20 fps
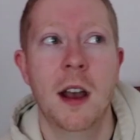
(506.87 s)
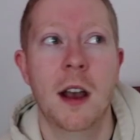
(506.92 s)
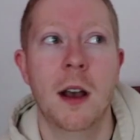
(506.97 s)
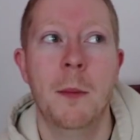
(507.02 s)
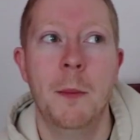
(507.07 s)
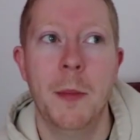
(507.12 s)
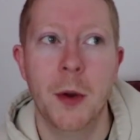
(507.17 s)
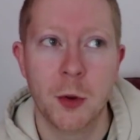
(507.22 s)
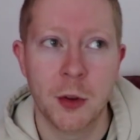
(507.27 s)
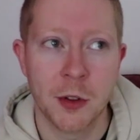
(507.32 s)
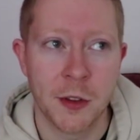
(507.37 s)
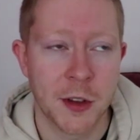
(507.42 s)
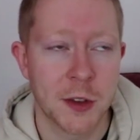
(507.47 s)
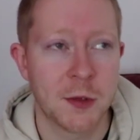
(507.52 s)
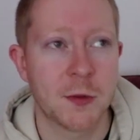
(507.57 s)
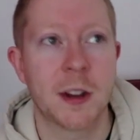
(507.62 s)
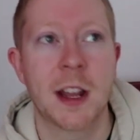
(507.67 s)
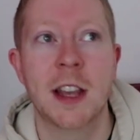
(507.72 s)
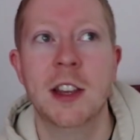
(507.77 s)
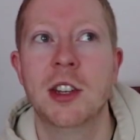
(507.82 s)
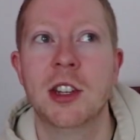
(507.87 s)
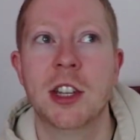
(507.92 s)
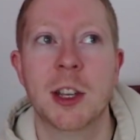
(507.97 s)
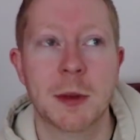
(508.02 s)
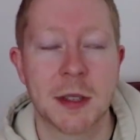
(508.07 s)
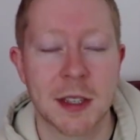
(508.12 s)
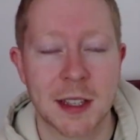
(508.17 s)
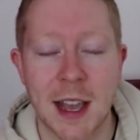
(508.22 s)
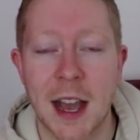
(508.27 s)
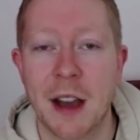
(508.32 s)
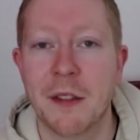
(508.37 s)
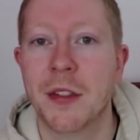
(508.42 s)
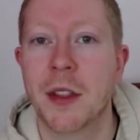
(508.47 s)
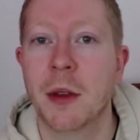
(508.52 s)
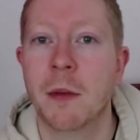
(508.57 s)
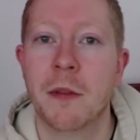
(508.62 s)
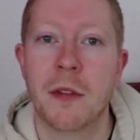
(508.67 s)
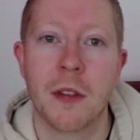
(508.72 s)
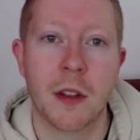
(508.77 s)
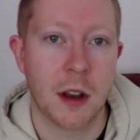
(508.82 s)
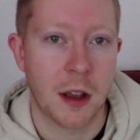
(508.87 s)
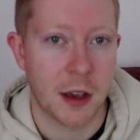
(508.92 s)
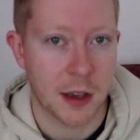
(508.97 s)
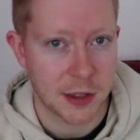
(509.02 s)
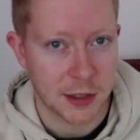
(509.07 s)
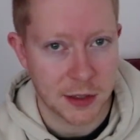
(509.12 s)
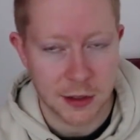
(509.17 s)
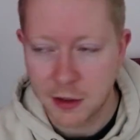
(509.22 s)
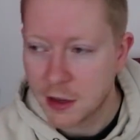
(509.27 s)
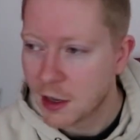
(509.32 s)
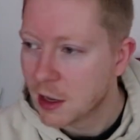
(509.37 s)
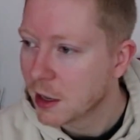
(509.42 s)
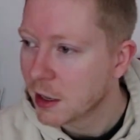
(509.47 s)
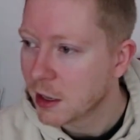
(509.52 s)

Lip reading: And building those relationships as I have done for the last